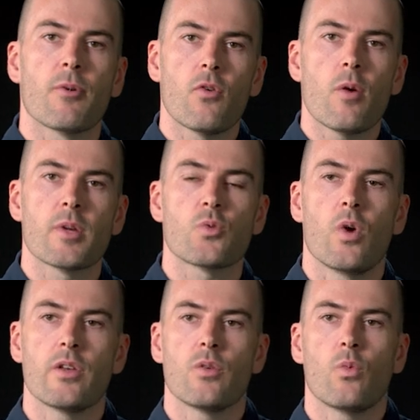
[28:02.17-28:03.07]
performance
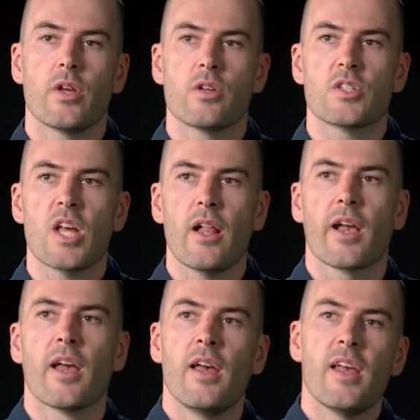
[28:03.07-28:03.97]
what you're
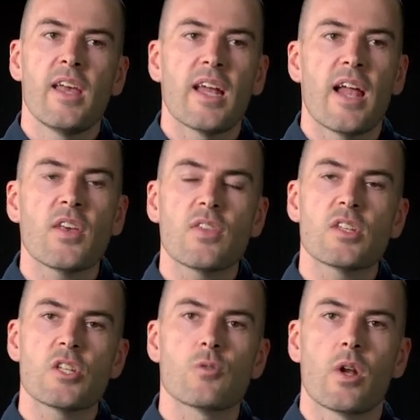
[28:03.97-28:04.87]
selling. And I think
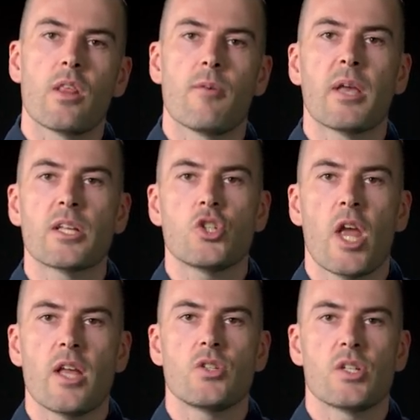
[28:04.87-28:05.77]
this is one of the big
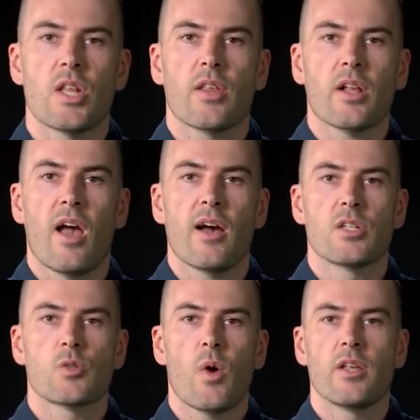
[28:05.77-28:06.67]
changes in the cloud
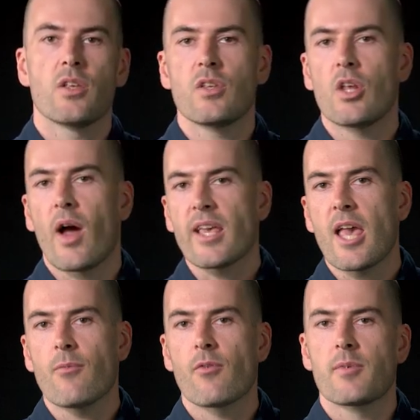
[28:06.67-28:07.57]
as well. You know, I
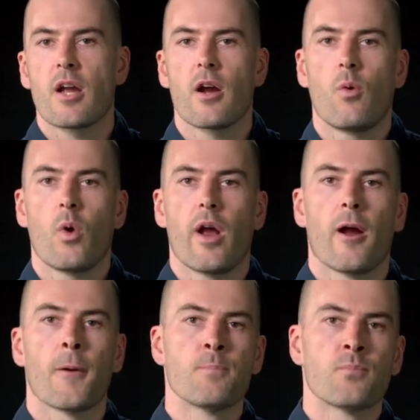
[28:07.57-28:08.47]
came from an era
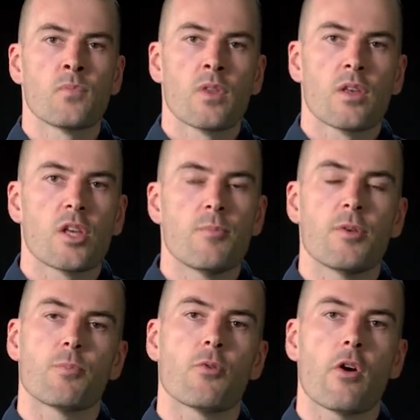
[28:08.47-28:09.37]
where
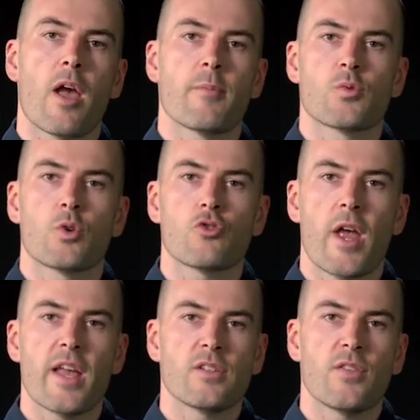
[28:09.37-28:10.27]
computer programmers were
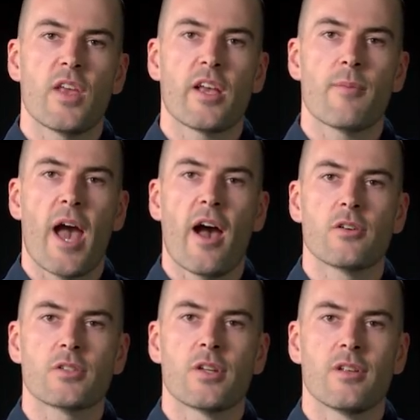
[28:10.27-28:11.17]
trained to think
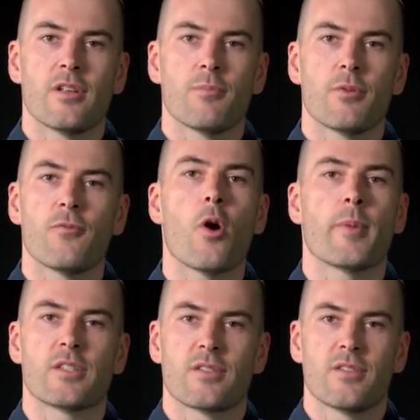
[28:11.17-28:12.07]
about
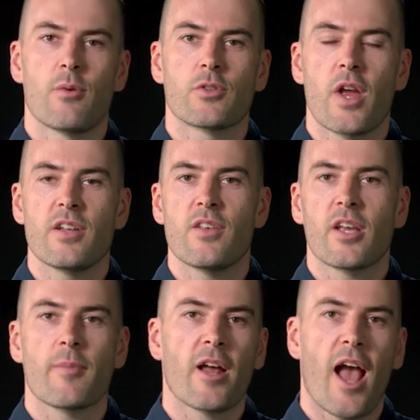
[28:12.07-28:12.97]
performance. They were trained to
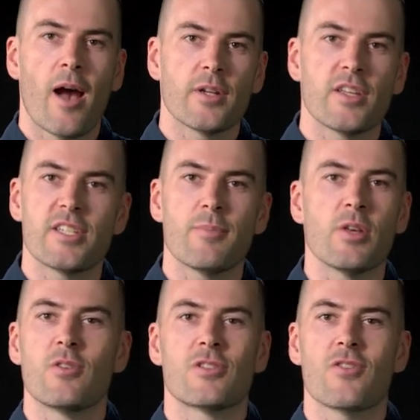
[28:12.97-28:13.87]
think about how many
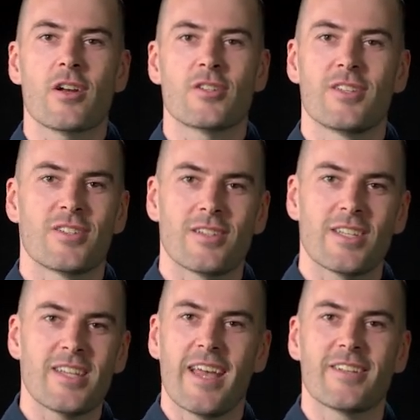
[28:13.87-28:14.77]
CPU instructions does
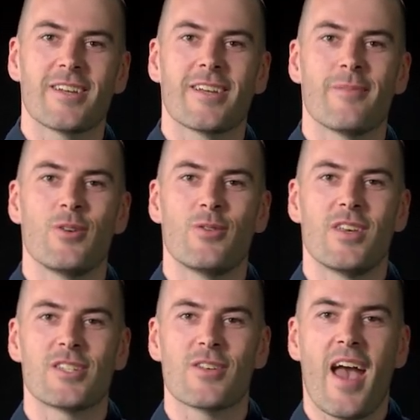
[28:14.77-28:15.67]
it take to compute
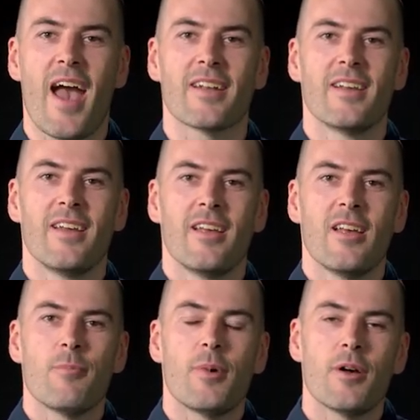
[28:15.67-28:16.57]
this or that.
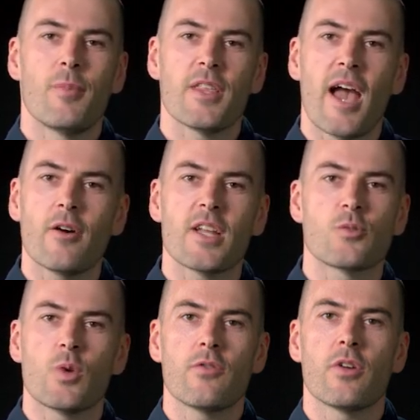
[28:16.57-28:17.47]
But
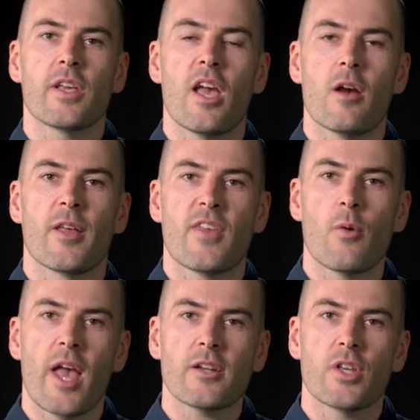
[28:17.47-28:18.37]
nowadays, we don't really care about that.
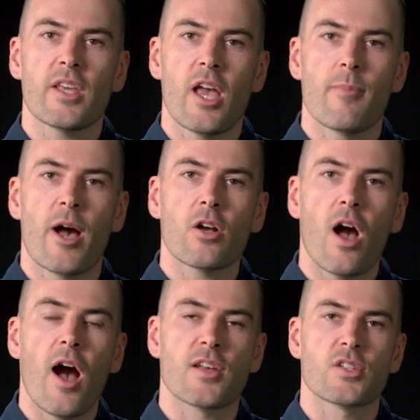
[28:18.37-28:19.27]
We actually care about
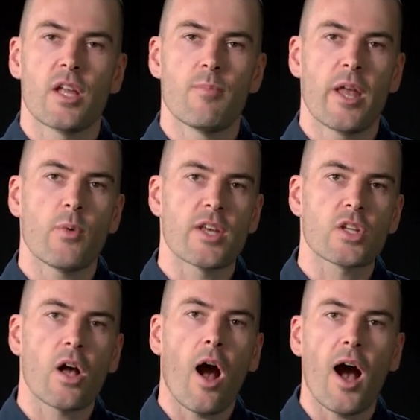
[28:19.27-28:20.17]
cost. In many ways,
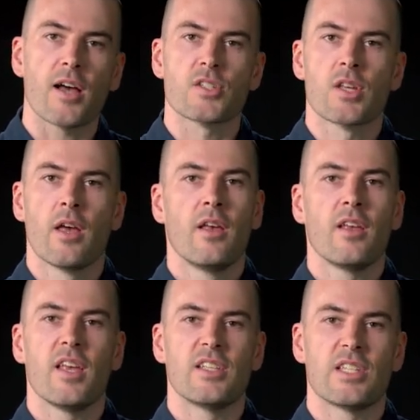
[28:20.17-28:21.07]
cost
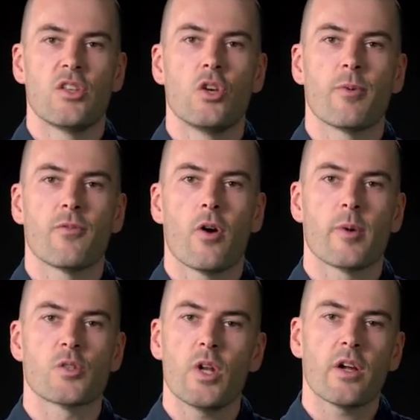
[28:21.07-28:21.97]
is the new
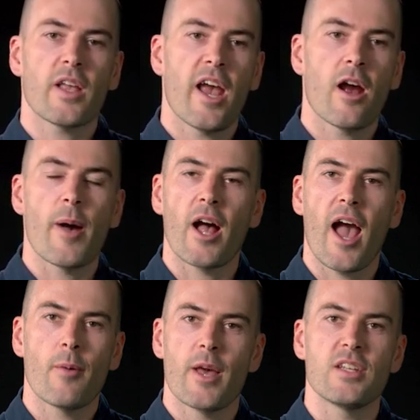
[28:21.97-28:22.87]
performance. We don't care about
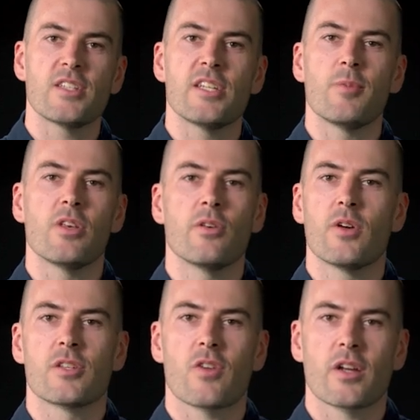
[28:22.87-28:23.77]
how many CPU
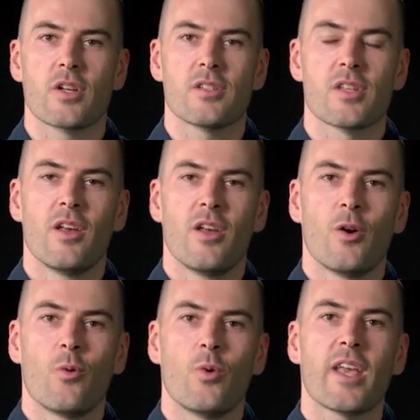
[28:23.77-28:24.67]
instructions.
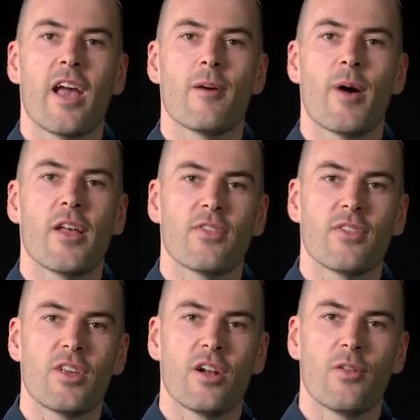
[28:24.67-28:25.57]
We care about,
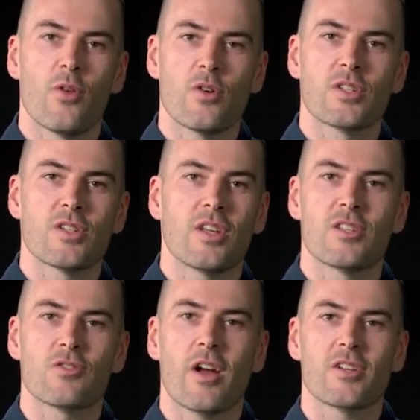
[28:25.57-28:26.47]
you know, those
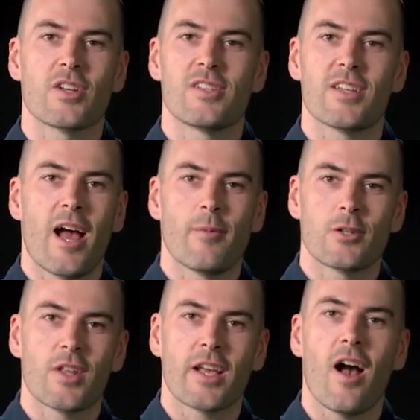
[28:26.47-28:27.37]
instructions and how
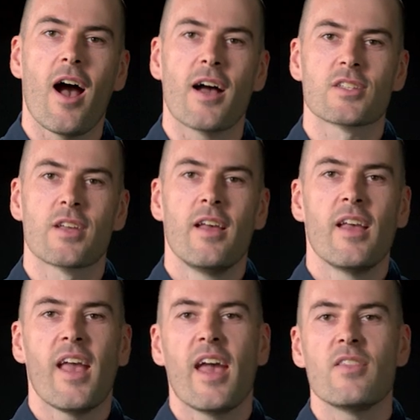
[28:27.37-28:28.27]
much they cost.
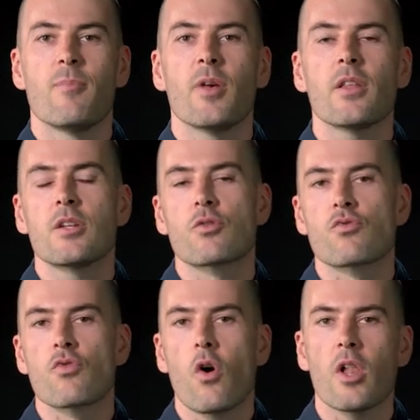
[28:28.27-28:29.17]
And the ability to
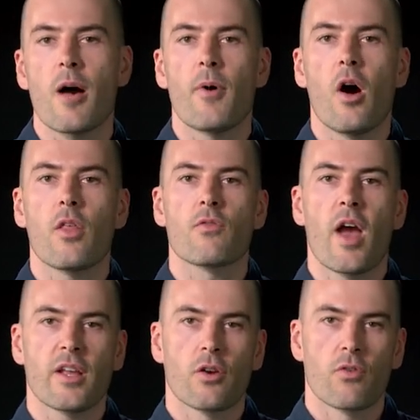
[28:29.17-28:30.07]
roll up all the
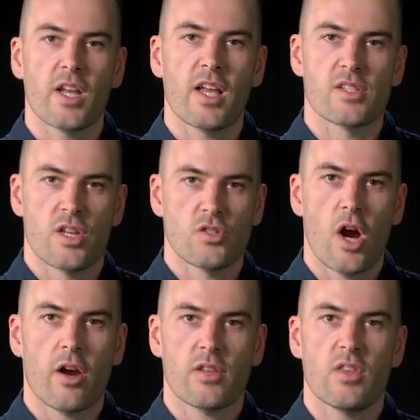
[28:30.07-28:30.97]
right ingredients and
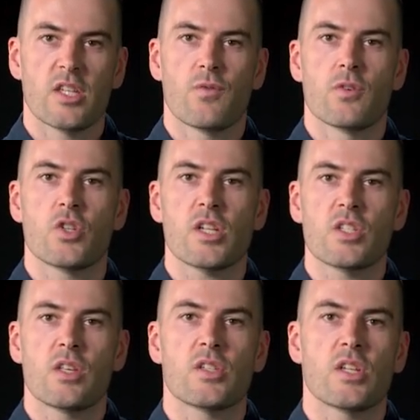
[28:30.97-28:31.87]
target this for
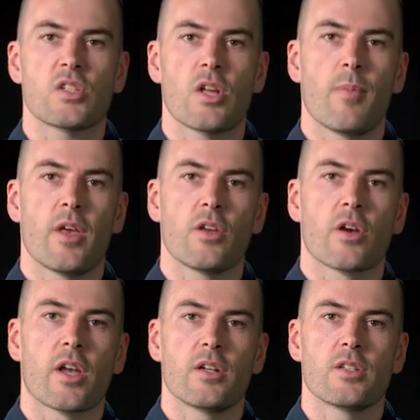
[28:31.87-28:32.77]
just the system that you're
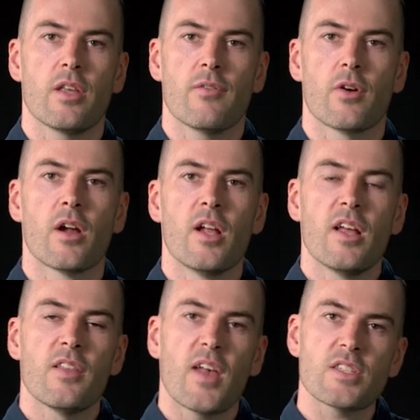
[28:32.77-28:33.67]
going to deliver,
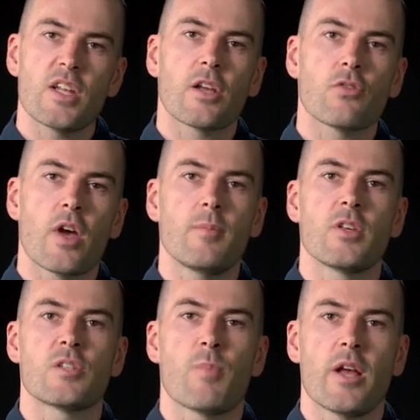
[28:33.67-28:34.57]
that's an incredibly
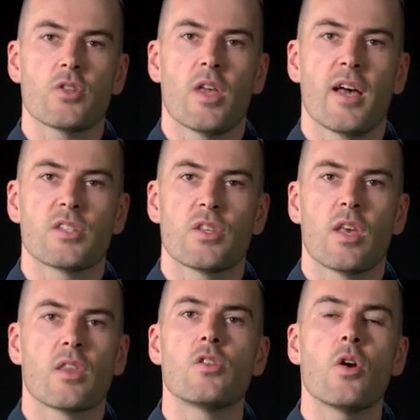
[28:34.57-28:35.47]
specialized
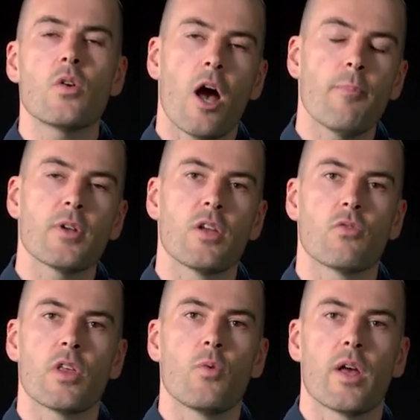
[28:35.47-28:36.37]
thing that no company
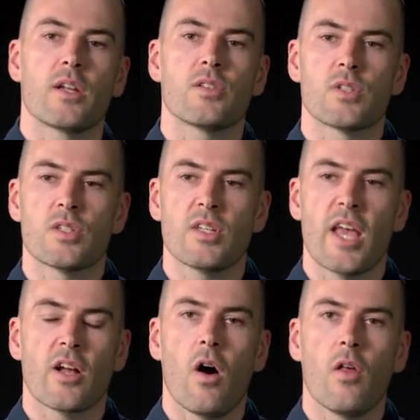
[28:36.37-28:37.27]
really wanted to
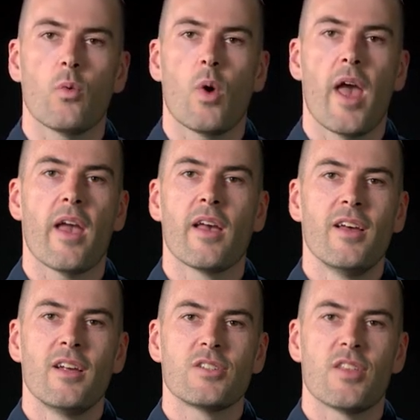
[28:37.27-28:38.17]
take all the way
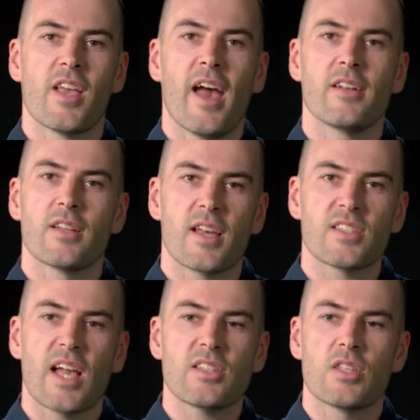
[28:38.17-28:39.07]
to the end, unless
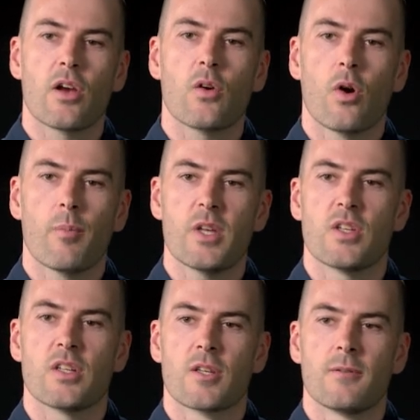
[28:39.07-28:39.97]
that's their core business.